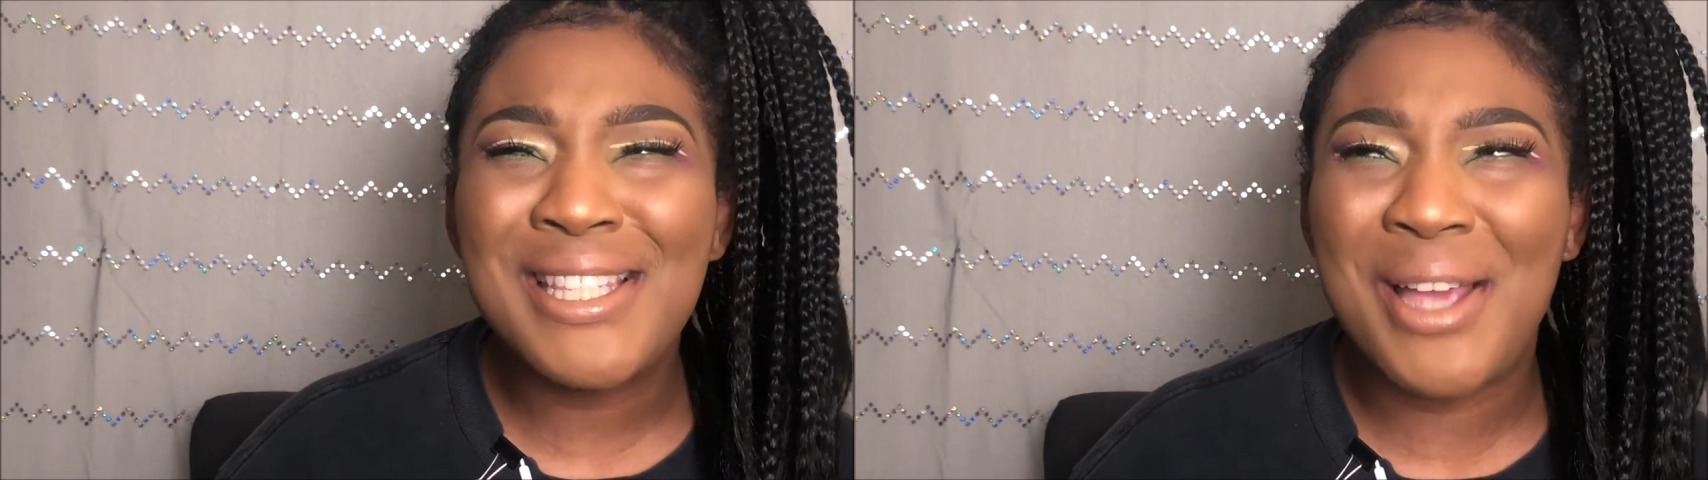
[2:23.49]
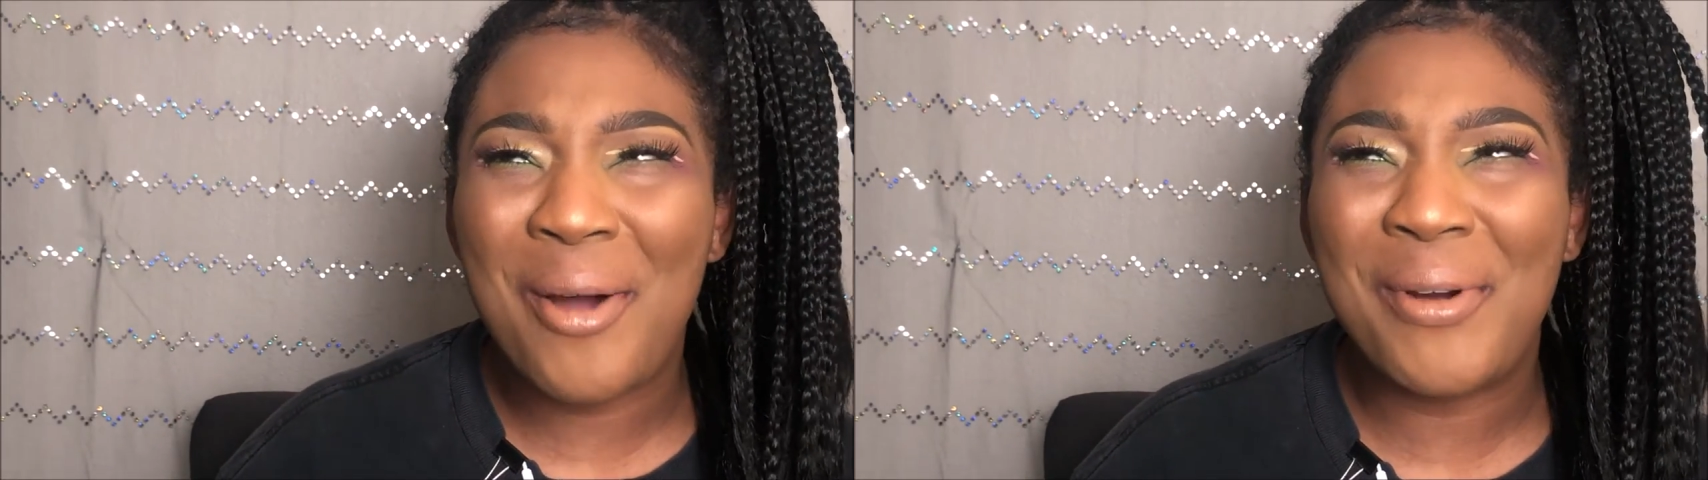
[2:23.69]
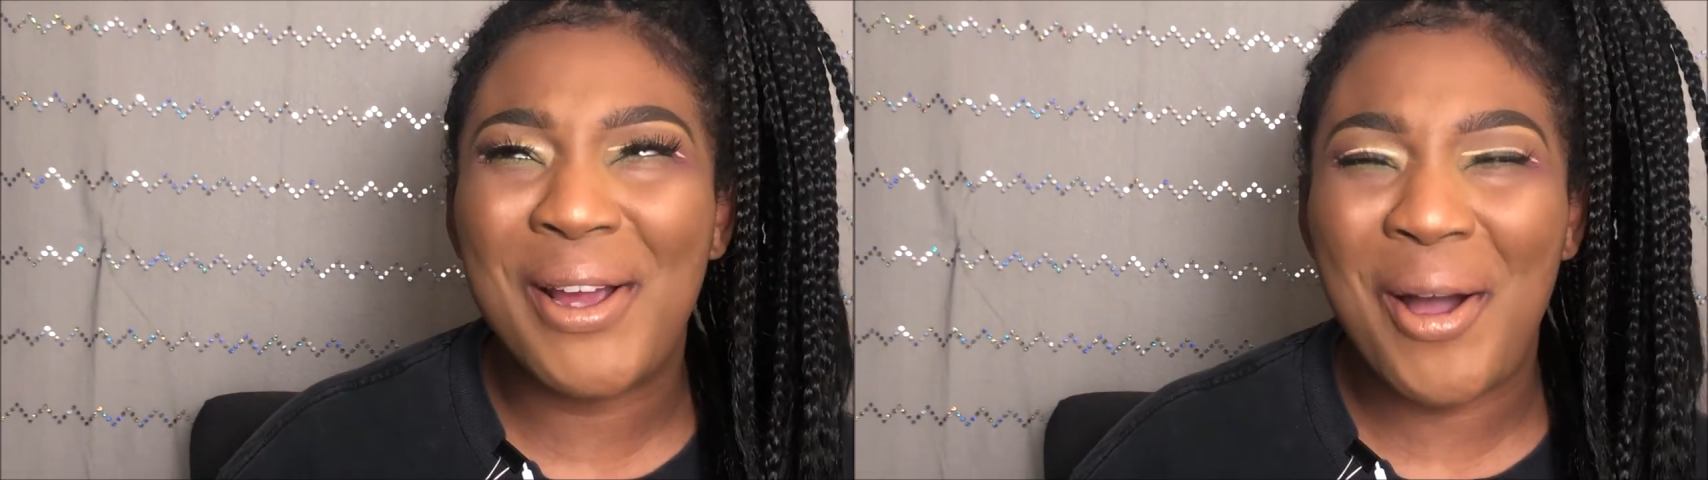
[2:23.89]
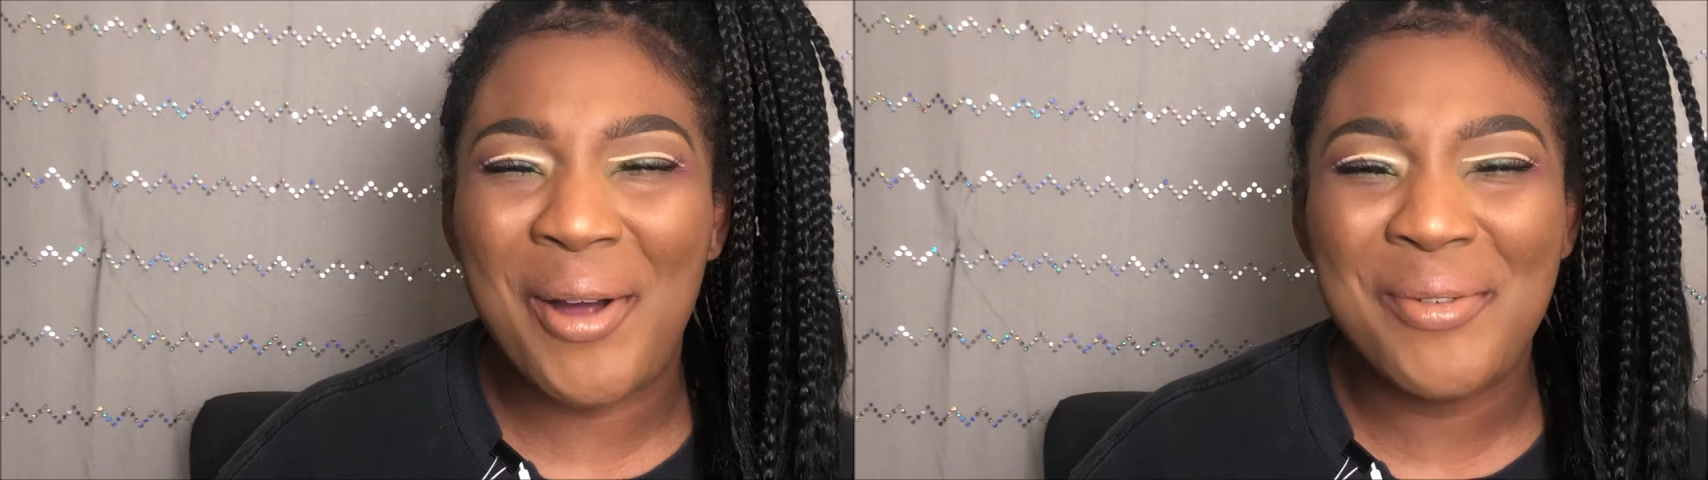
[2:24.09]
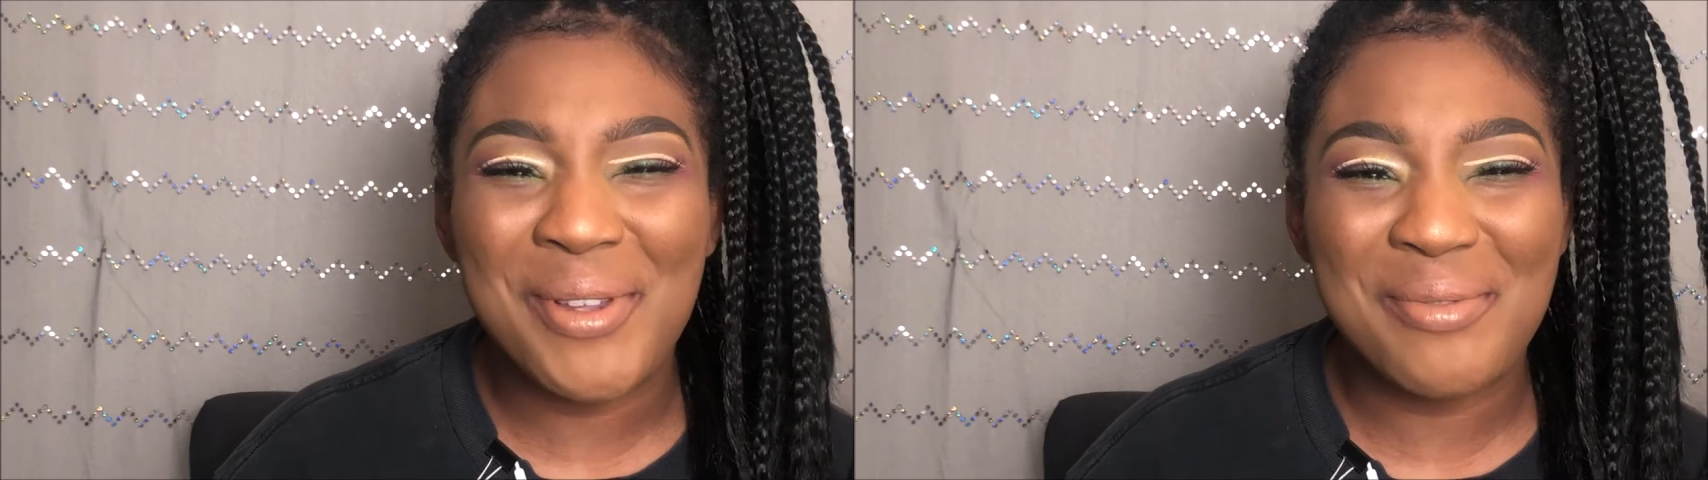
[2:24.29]
is going
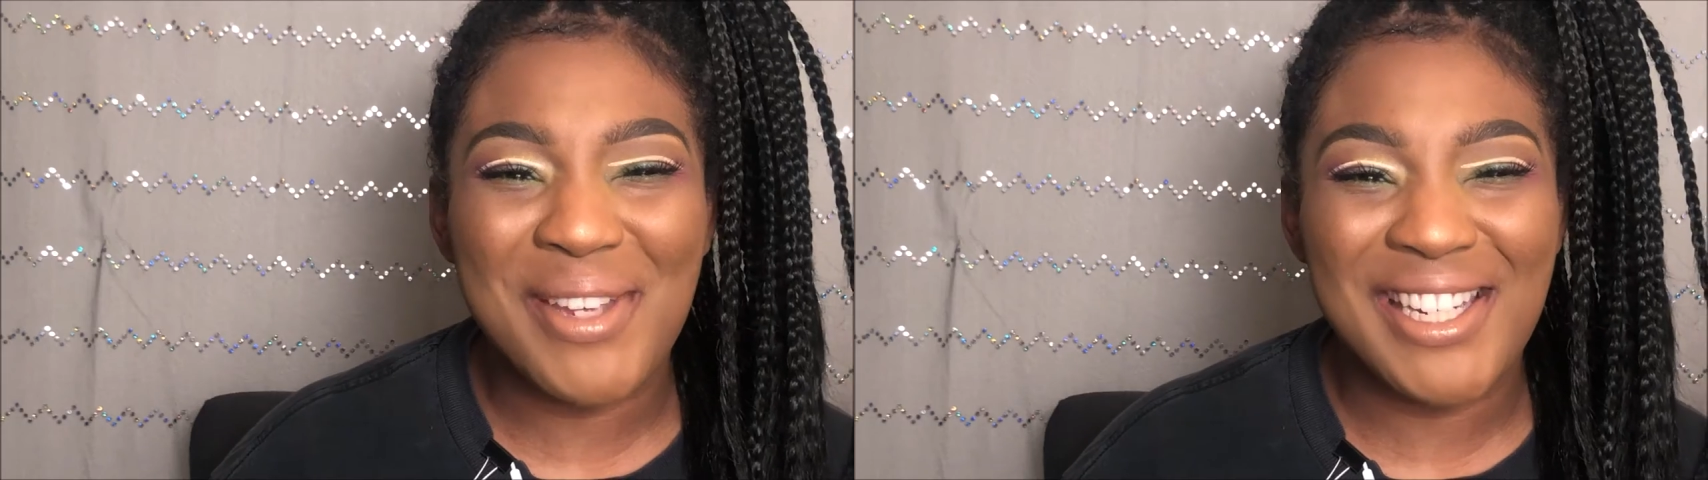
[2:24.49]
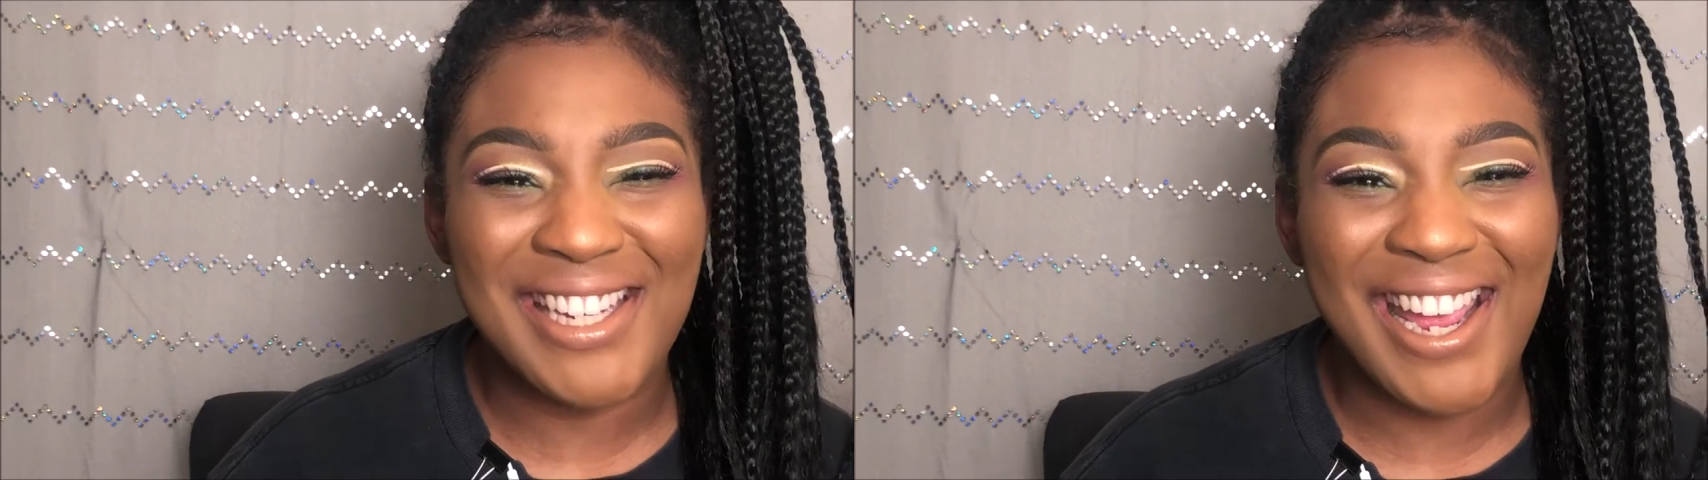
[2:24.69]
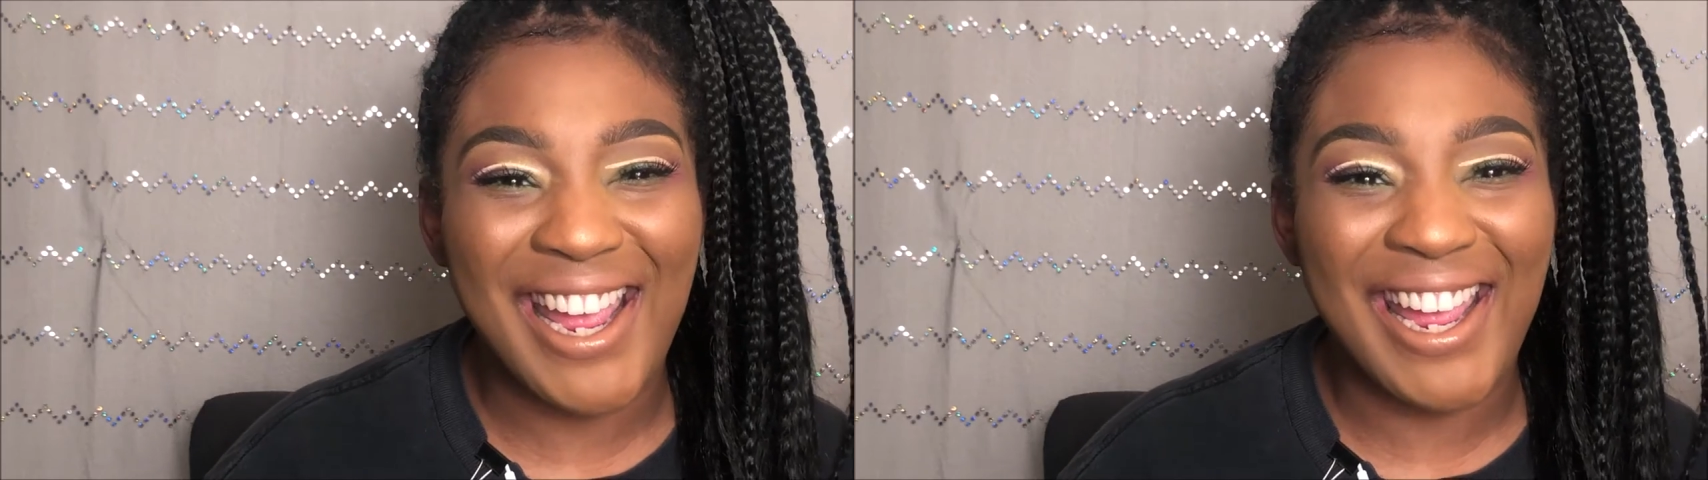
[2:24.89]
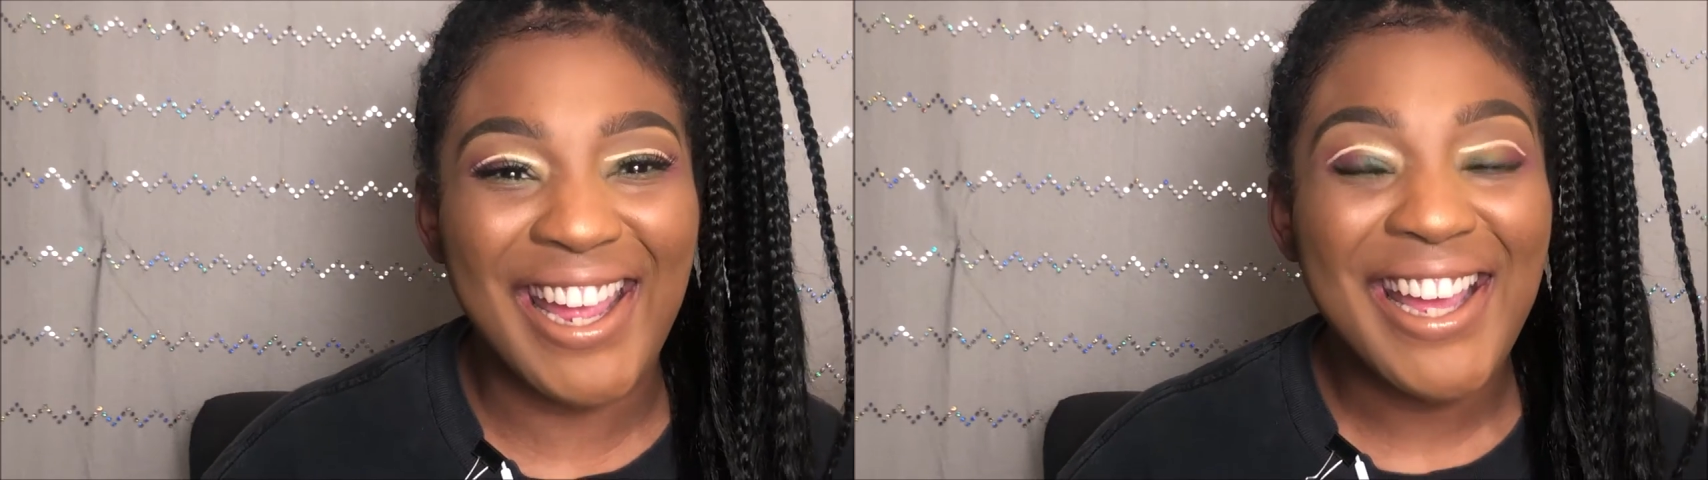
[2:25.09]
on with me today?